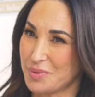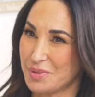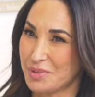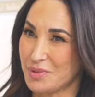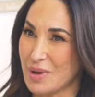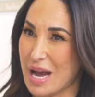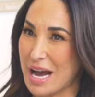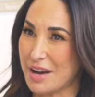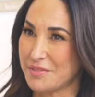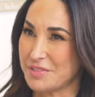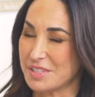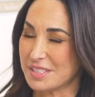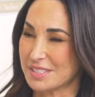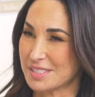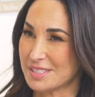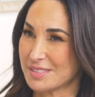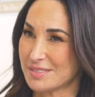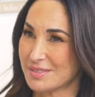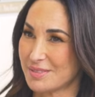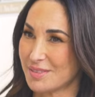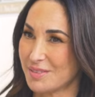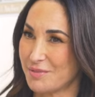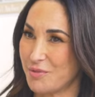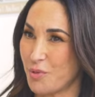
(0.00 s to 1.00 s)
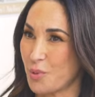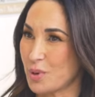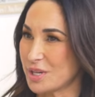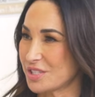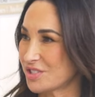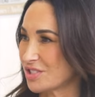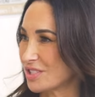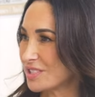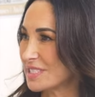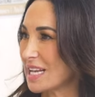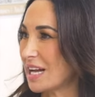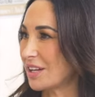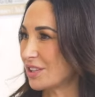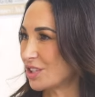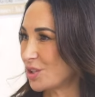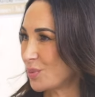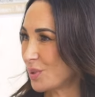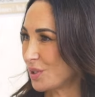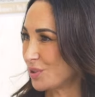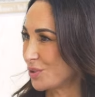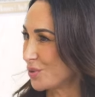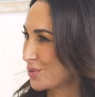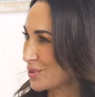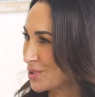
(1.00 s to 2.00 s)
You have this voice just telling you
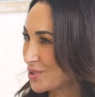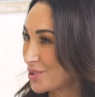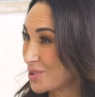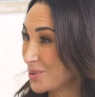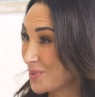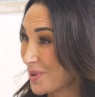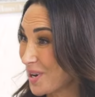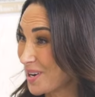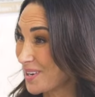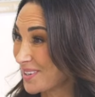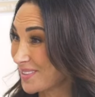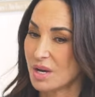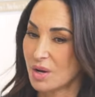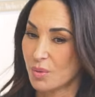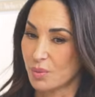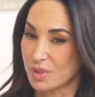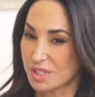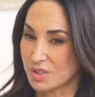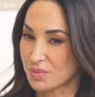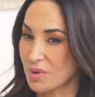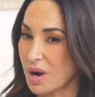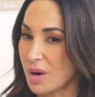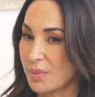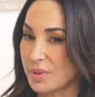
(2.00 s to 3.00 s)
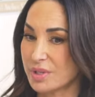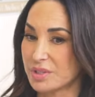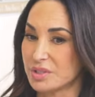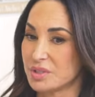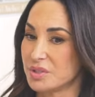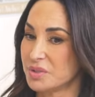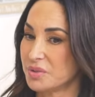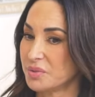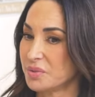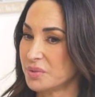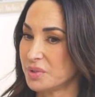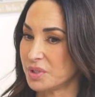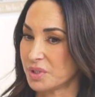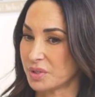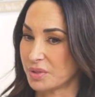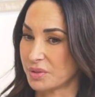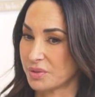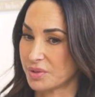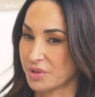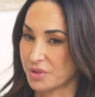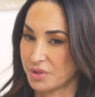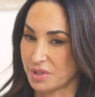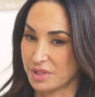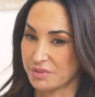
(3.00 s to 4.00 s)
what a loser you are. What's wrong with you? You're
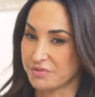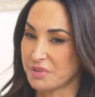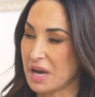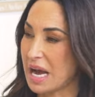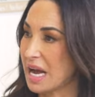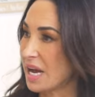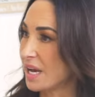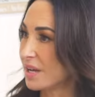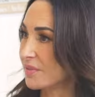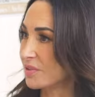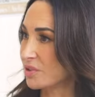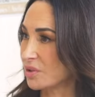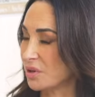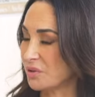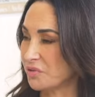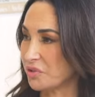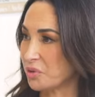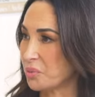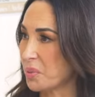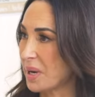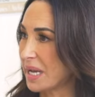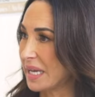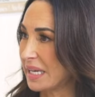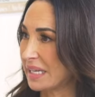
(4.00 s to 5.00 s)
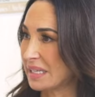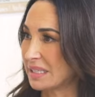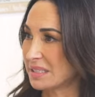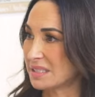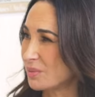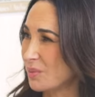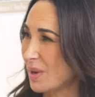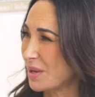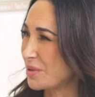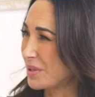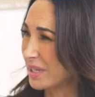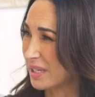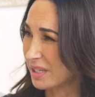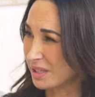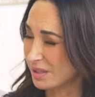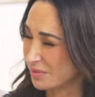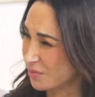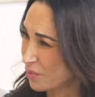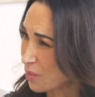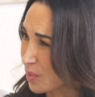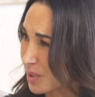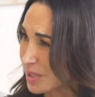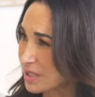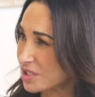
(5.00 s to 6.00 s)
35, you're overweight. Why are you getting a
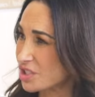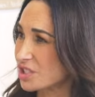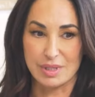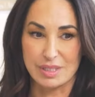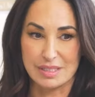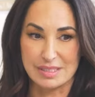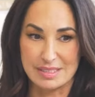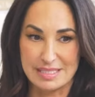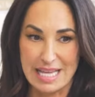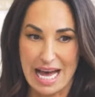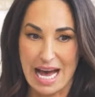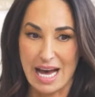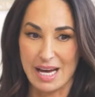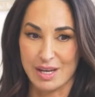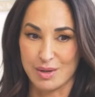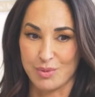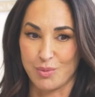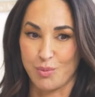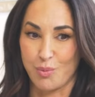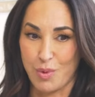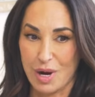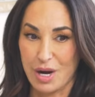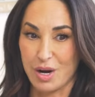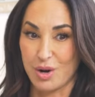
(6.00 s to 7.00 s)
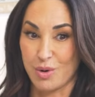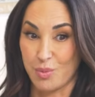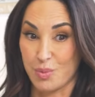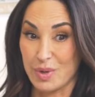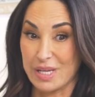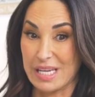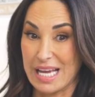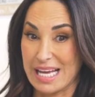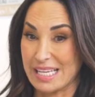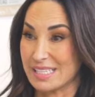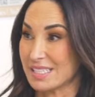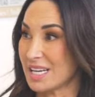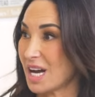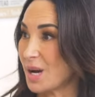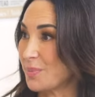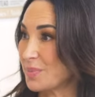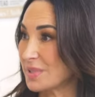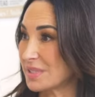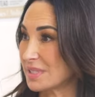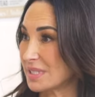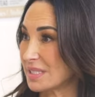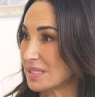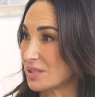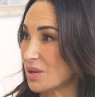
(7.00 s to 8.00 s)
divorce? Is that where we end up?
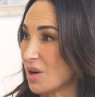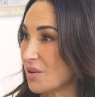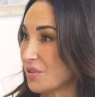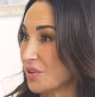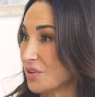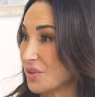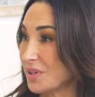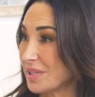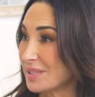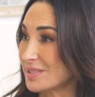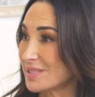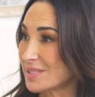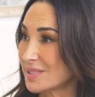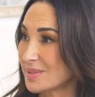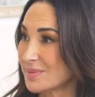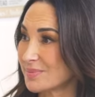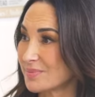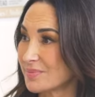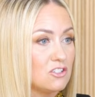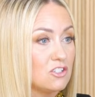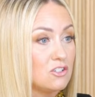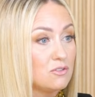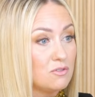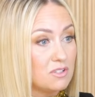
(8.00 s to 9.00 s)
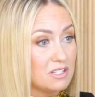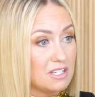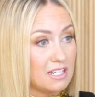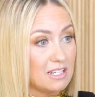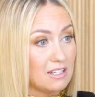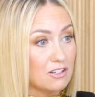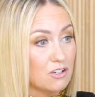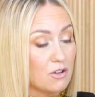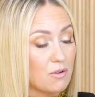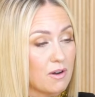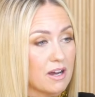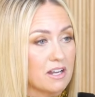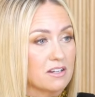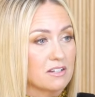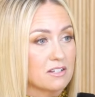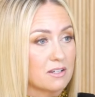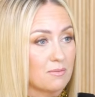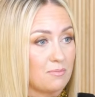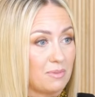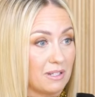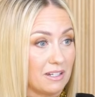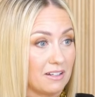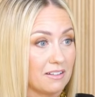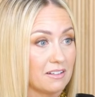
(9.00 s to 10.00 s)
Is this all there is? You did go yes. on
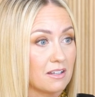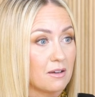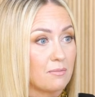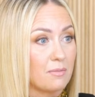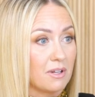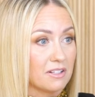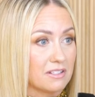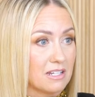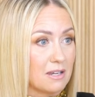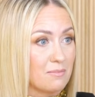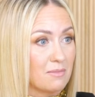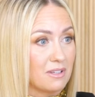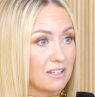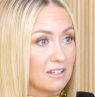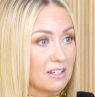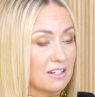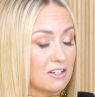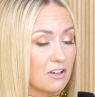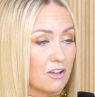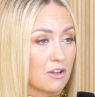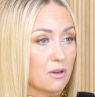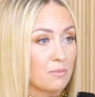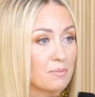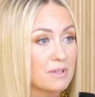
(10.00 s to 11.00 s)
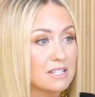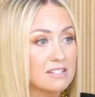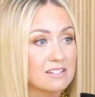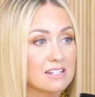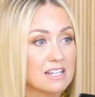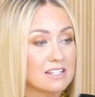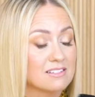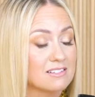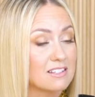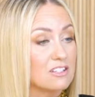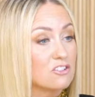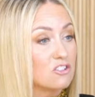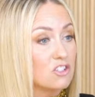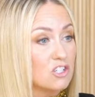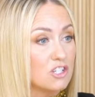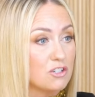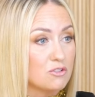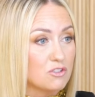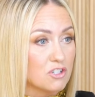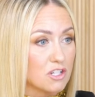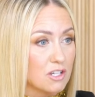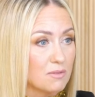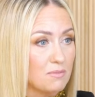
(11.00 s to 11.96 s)
to build a multi-million dollar business, this huge